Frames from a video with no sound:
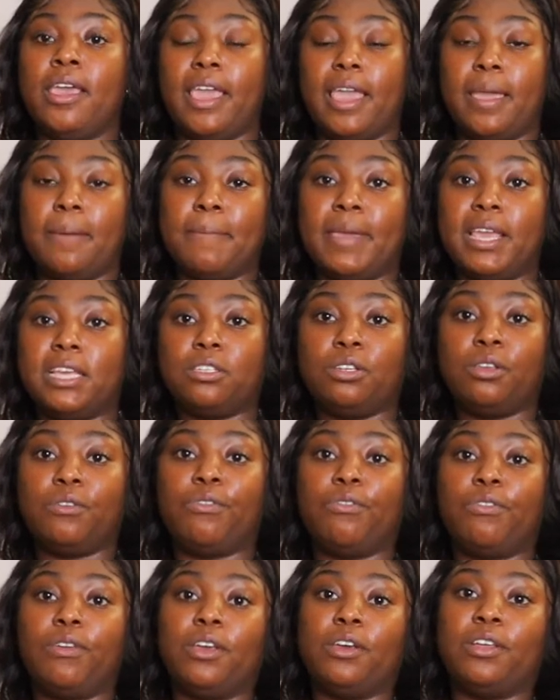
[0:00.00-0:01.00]
It makes you
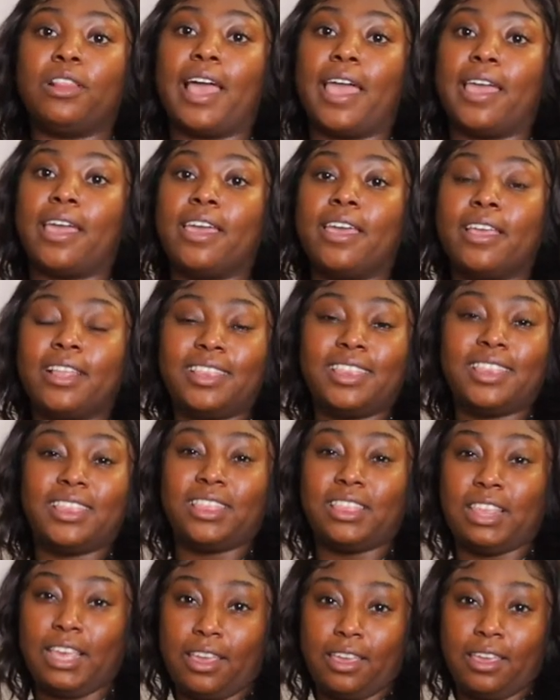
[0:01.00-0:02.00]
feel like
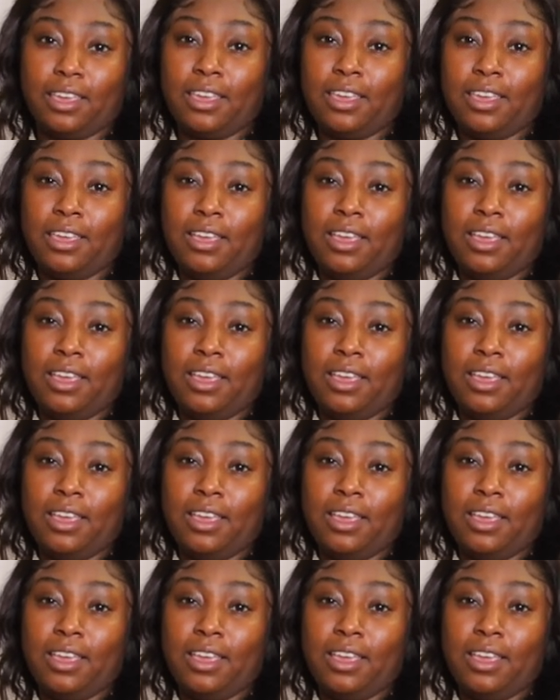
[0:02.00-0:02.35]
thick